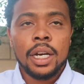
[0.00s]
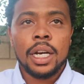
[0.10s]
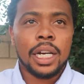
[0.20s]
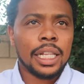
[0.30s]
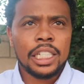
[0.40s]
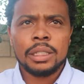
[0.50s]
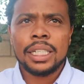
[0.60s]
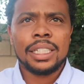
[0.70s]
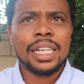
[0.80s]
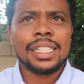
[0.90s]
I think it's
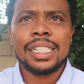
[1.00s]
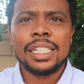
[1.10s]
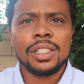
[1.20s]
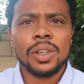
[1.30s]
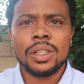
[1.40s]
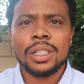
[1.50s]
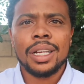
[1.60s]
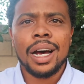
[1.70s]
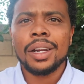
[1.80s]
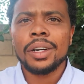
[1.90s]
like 10 cents on the
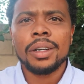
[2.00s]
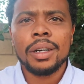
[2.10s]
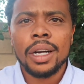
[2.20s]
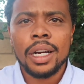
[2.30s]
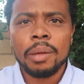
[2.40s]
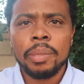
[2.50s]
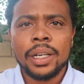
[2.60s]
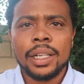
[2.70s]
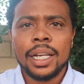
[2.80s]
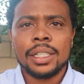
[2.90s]
dollar
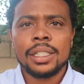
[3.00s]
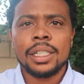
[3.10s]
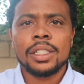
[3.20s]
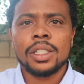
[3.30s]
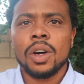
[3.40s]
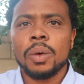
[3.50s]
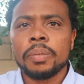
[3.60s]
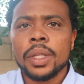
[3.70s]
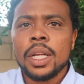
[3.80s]
compared to the AC, so